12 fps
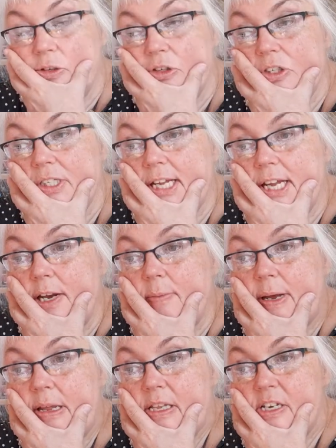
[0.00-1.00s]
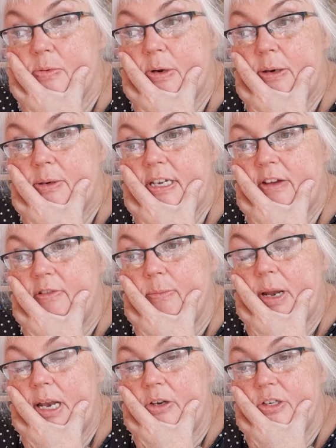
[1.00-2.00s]
was just thinking about this when I was having
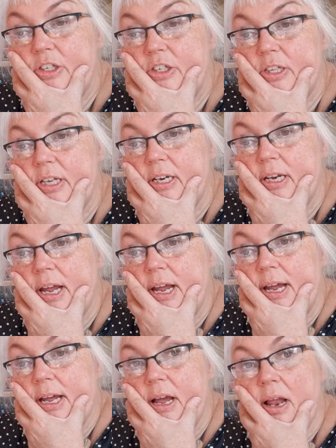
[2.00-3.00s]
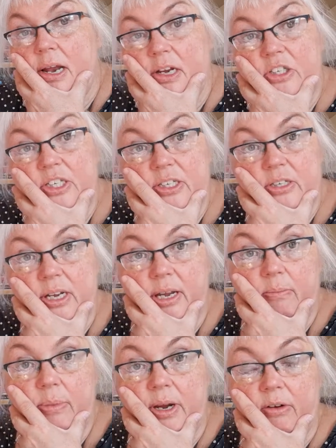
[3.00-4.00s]
my lunch, that collages
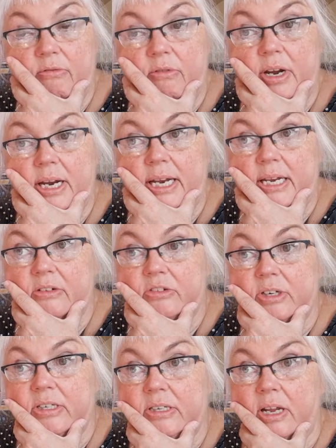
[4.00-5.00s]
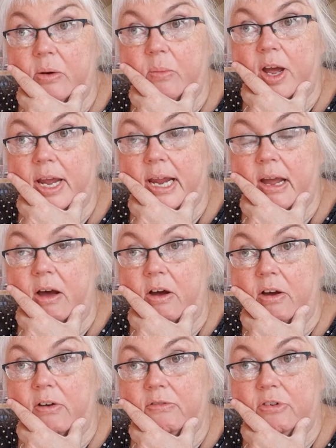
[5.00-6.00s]
can be a really interesting way
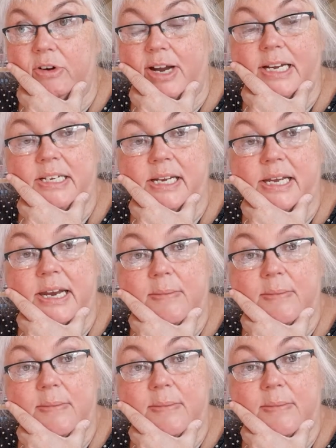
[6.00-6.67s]
of creating an